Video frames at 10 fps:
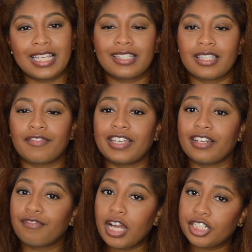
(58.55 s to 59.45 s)
instead of
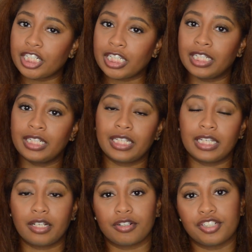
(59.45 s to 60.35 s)
getting fried chicken,
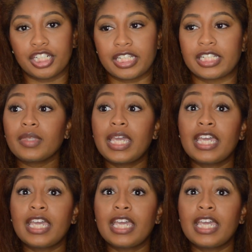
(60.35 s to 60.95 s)
get grilled chicken.